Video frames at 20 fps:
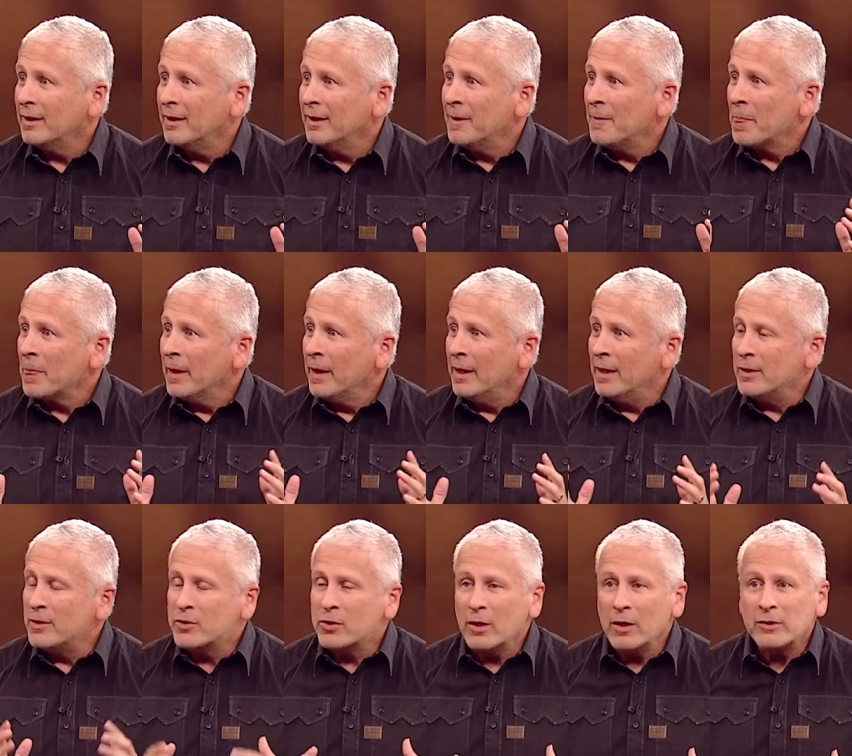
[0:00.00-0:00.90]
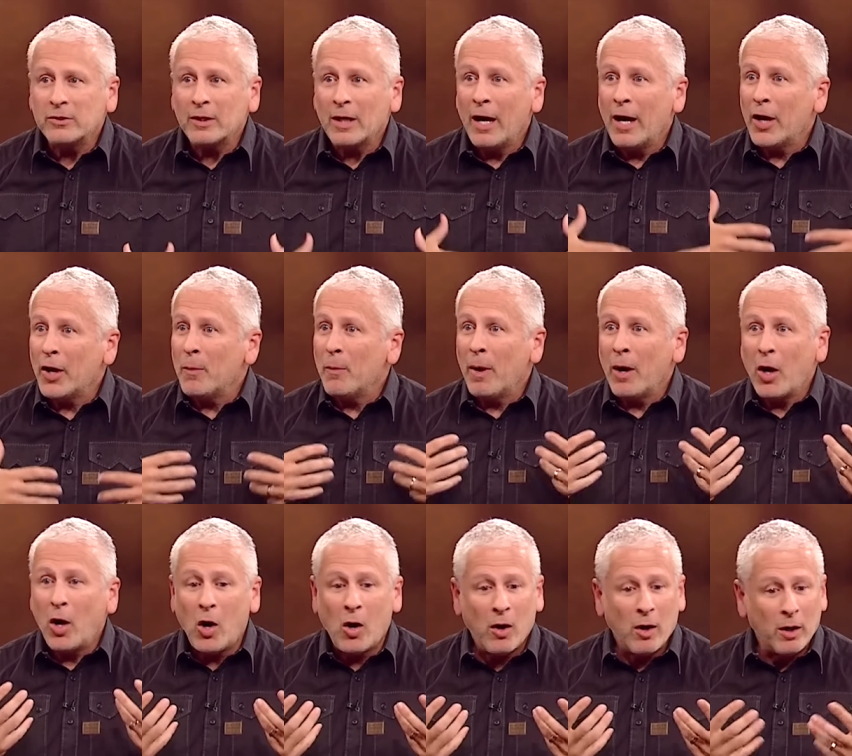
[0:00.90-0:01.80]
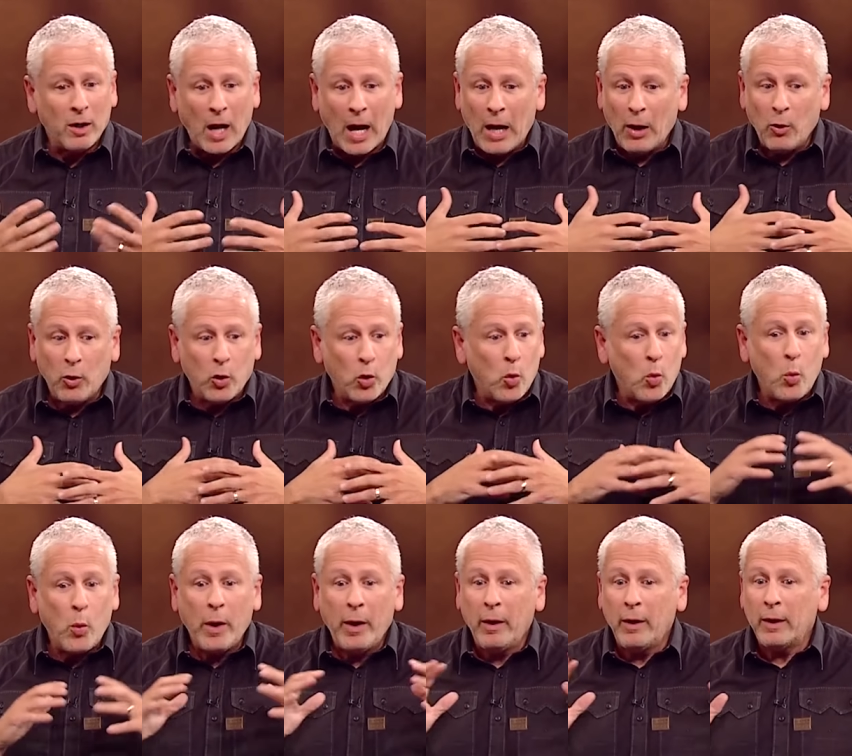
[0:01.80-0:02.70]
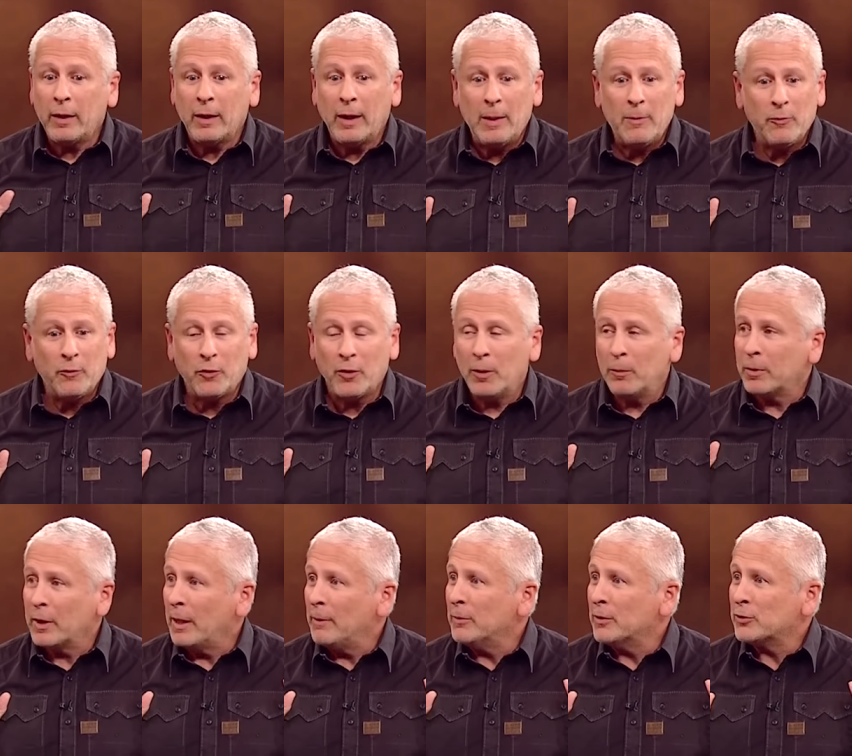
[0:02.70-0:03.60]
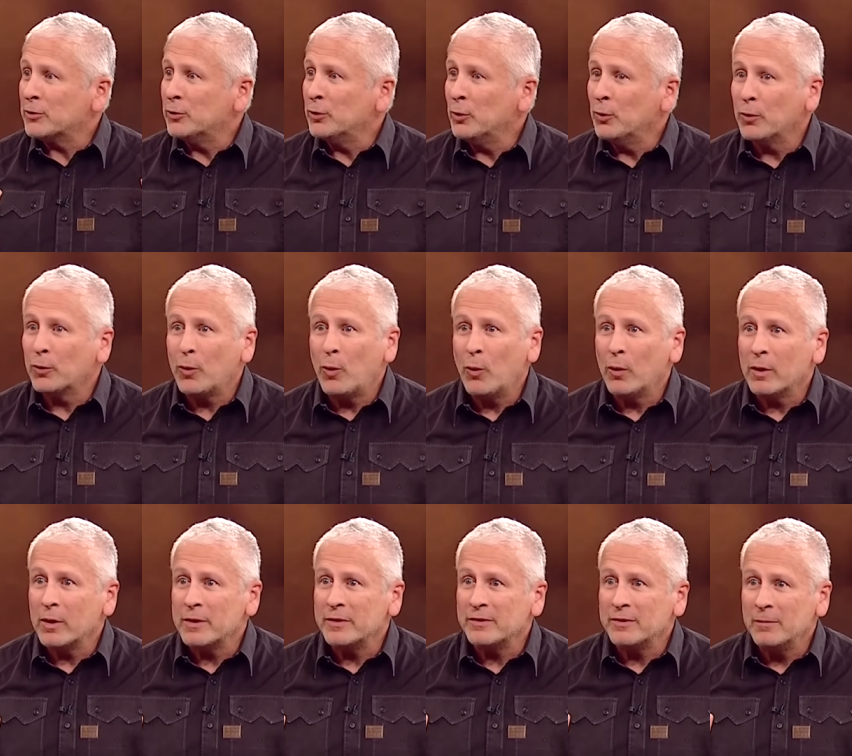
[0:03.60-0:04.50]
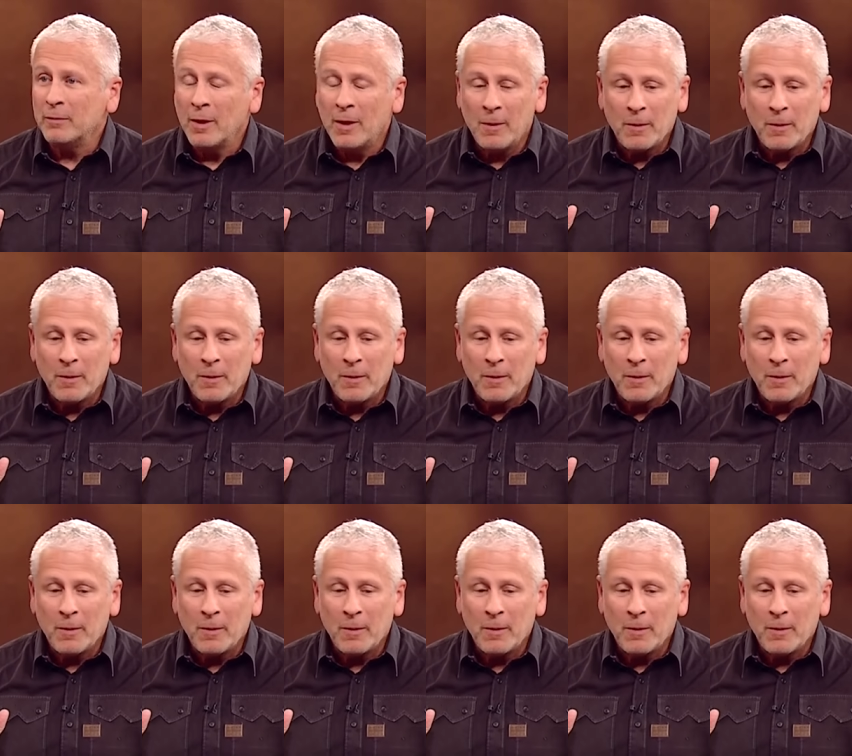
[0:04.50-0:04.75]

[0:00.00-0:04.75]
Mm. And just out of my heart, I don't know where it came from, came this little chorus